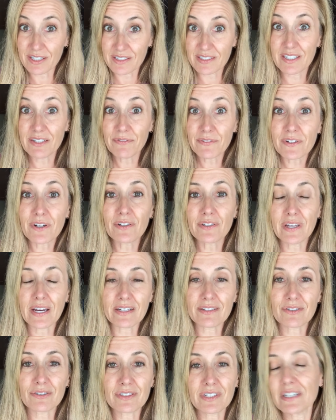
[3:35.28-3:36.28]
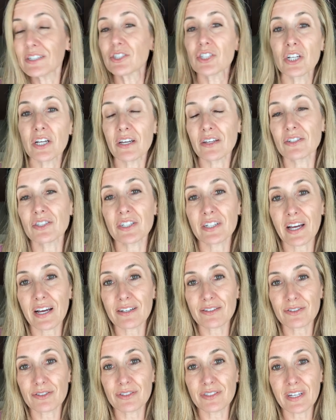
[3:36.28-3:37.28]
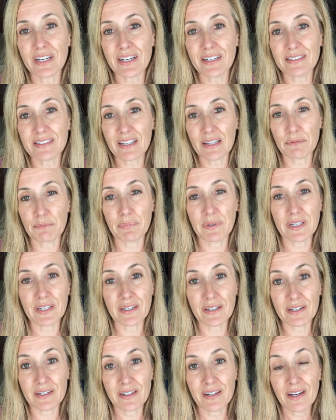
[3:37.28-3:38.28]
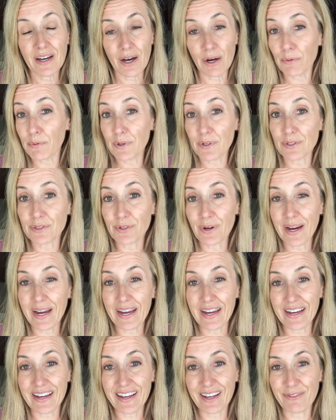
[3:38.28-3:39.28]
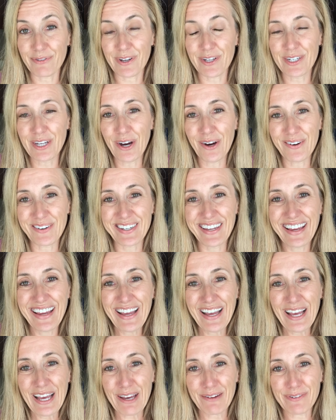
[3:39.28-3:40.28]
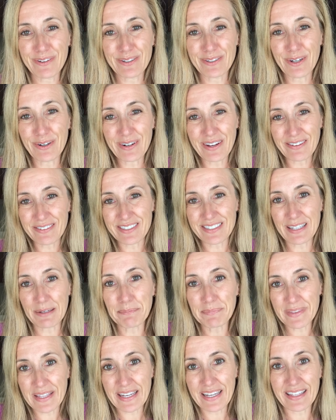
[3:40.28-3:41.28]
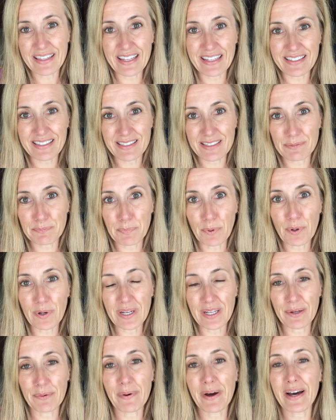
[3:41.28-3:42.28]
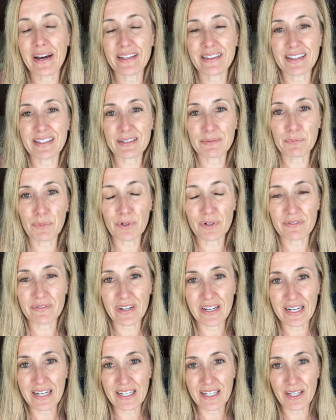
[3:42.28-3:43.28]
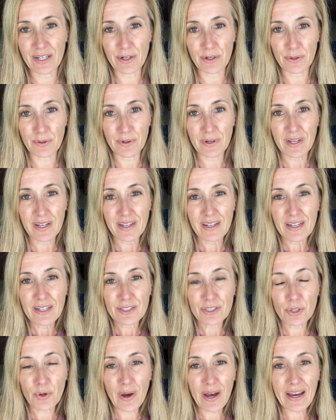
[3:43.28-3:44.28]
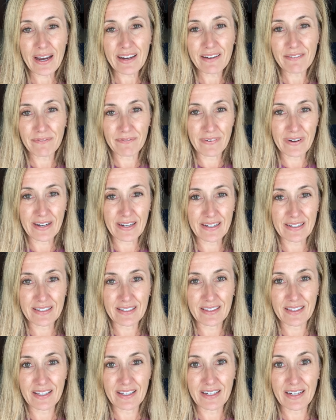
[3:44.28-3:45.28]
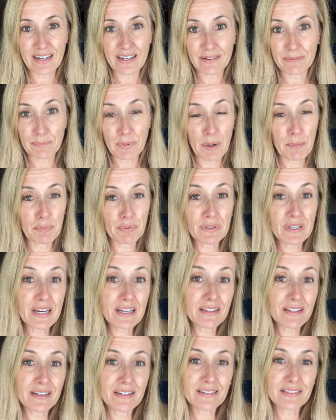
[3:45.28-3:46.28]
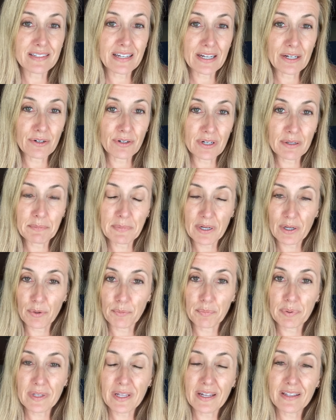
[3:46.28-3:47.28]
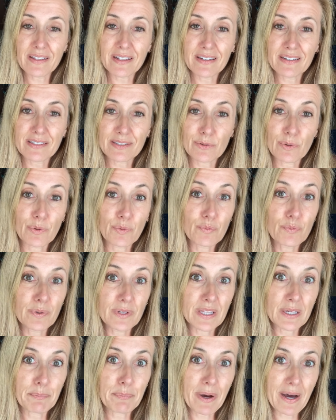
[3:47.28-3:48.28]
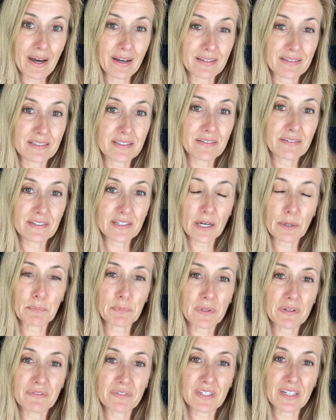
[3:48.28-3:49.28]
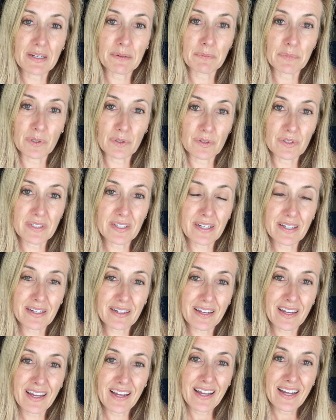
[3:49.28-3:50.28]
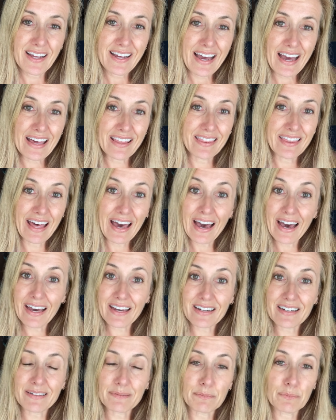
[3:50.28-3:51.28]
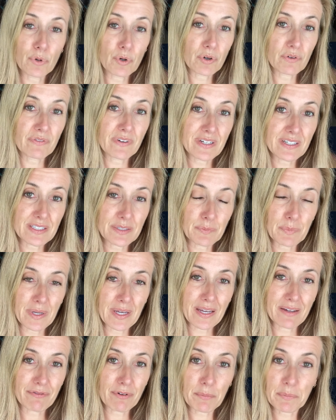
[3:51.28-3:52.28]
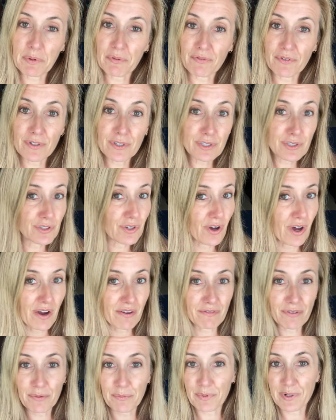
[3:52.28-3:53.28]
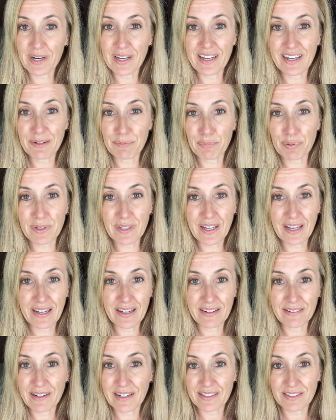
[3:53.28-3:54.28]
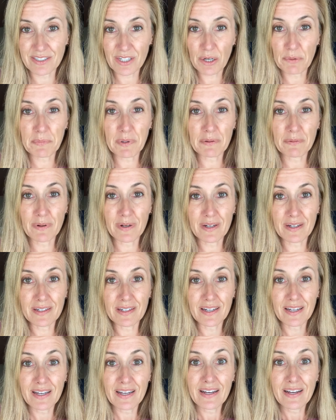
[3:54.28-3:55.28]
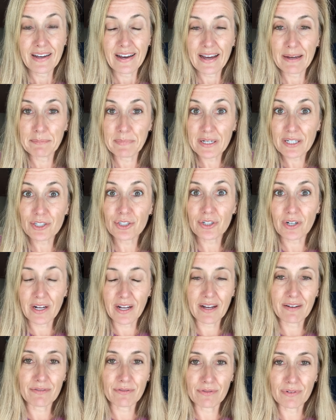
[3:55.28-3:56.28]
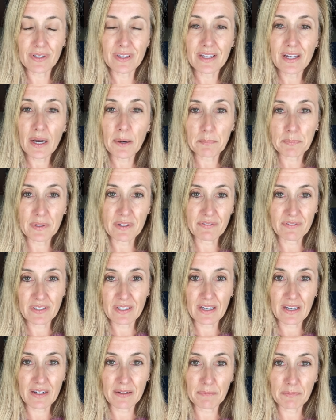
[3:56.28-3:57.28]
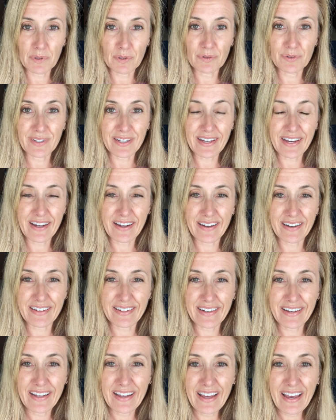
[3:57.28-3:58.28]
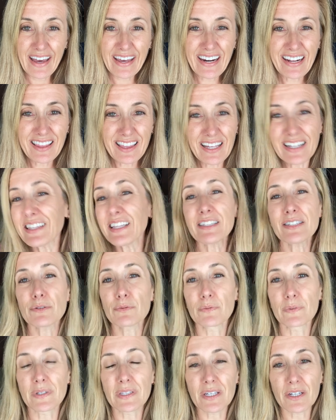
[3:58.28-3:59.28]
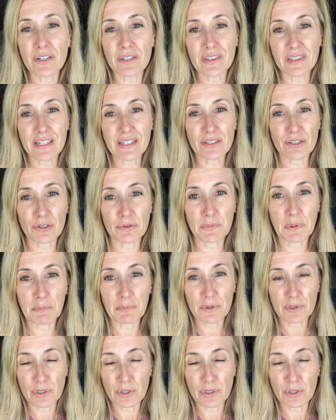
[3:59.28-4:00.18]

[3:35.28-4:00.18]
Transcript: difficult exercise, challenging exercise can be a real drag if you don't have something that's spurring you on, that's motivating you. So I find that I create my own playlist with really positive and uplifting music. And that motivates me from the first song. From when I hit play and I start my run, I make sure I have really uplifting music on. And I think that's a really good thing to remember